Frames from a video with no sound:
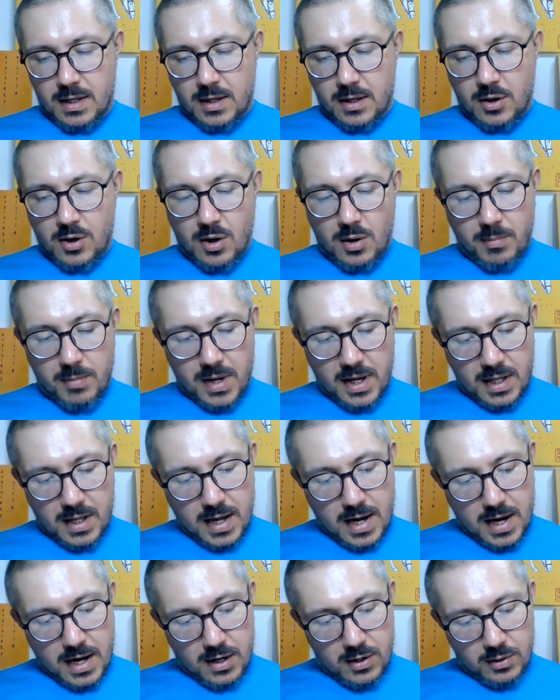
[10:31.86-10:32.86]
Combat
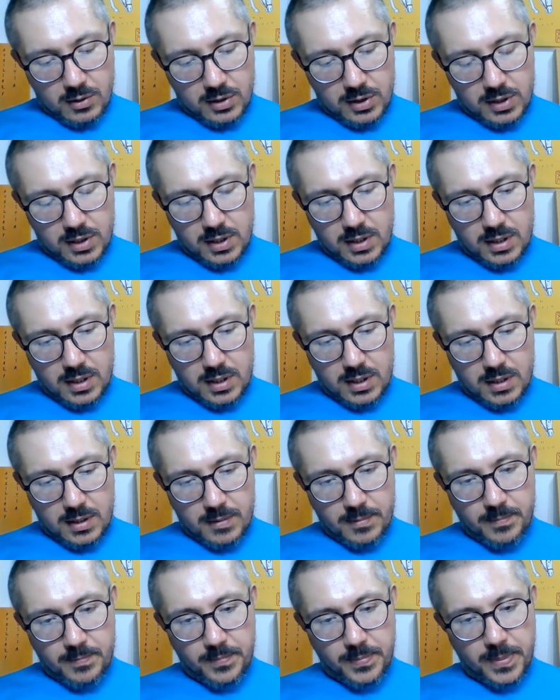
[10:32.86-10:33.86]
arrows,
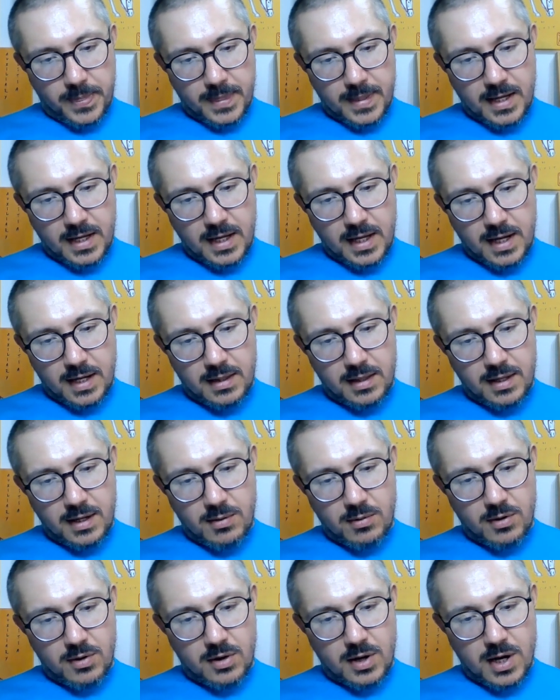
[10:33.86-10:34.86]
again, they
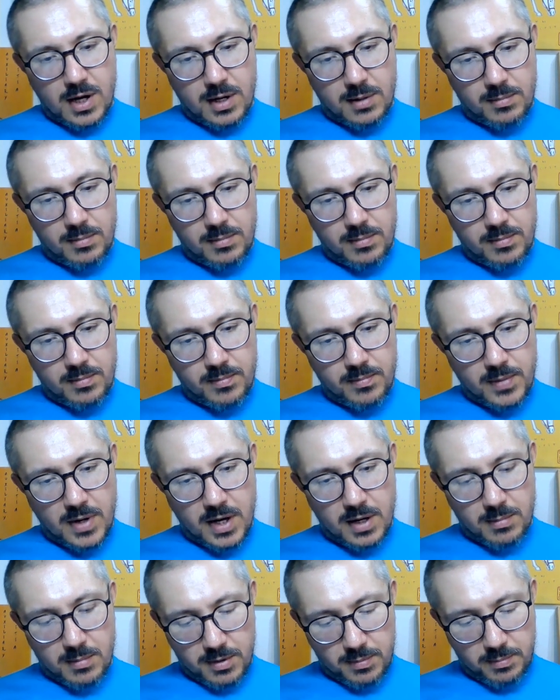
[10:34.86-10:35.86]
were
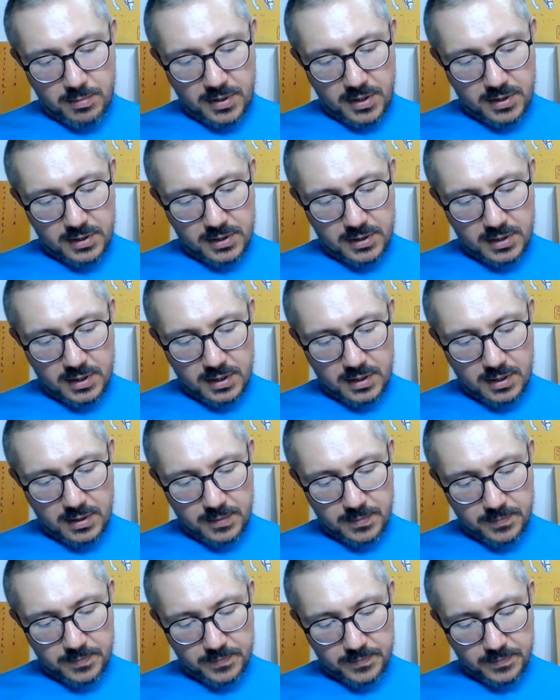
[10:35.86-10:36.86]
armor
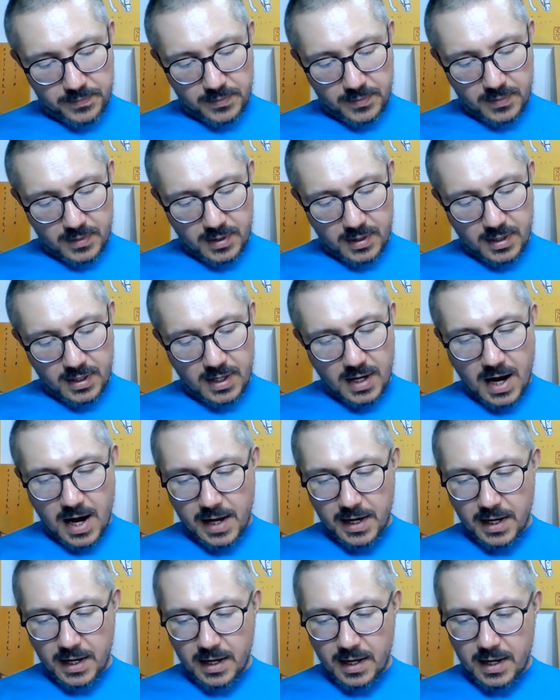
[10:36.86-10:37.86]
piercing,
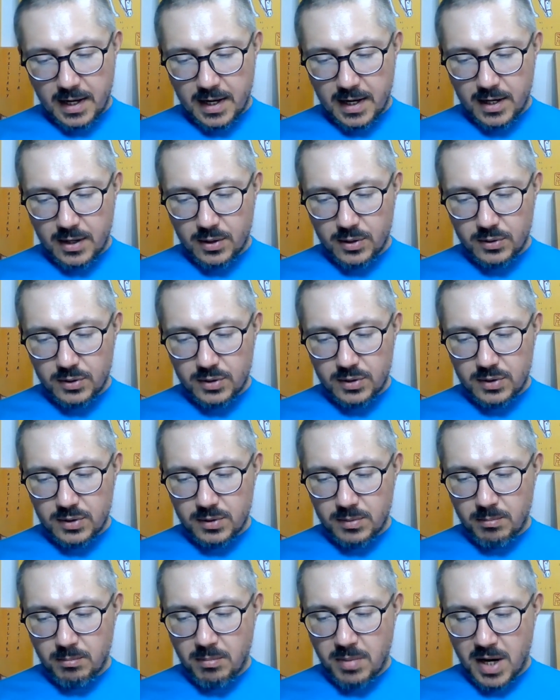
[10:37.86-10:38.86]
cutting arrows,
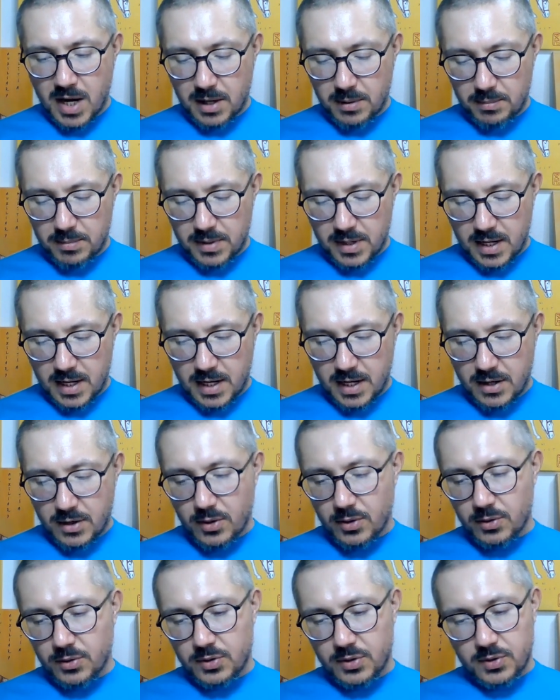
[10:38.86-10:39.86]
barbed
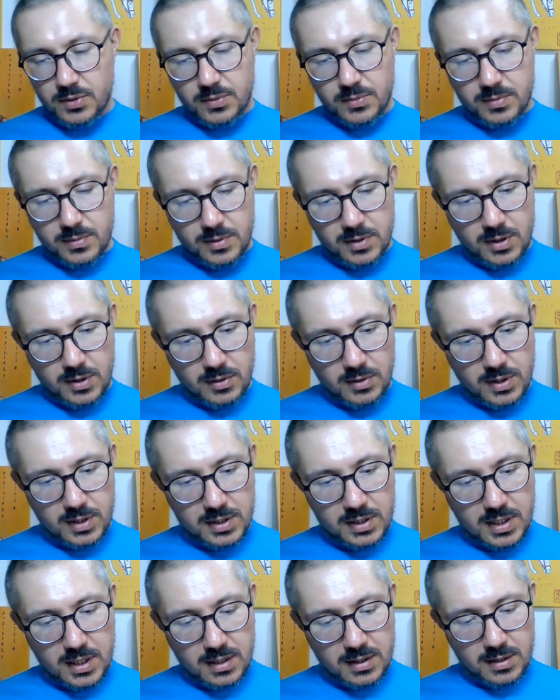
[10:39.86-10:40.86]
arrows. You know, the
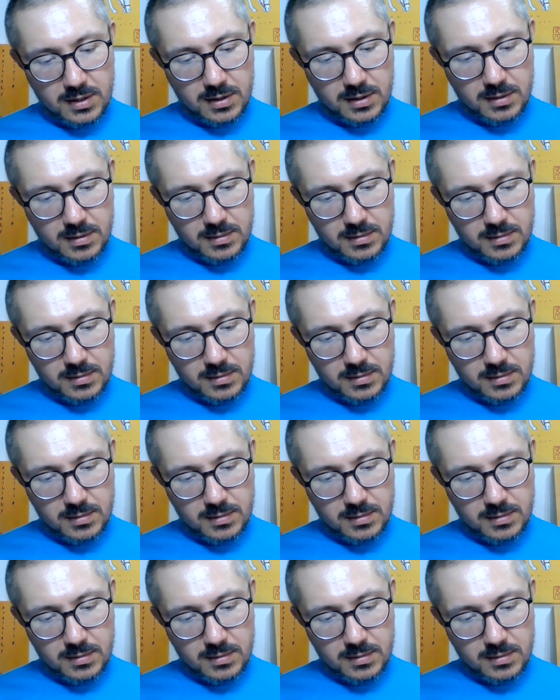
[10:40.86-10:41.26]
standard